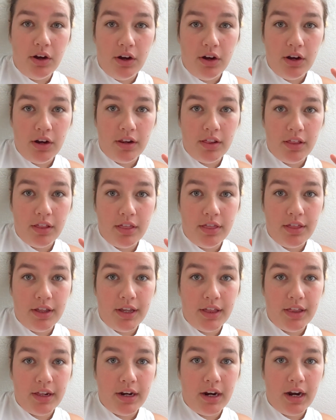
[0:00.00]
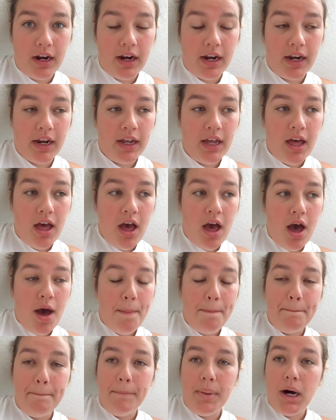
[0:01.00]
on the thing that I
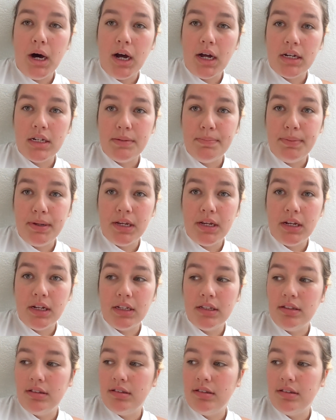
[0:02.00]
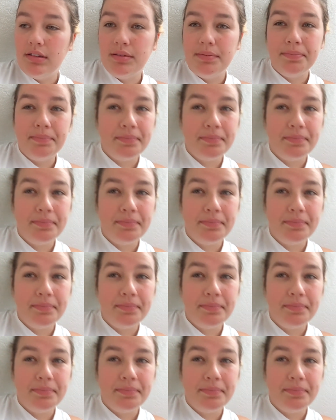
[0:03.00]
bought, because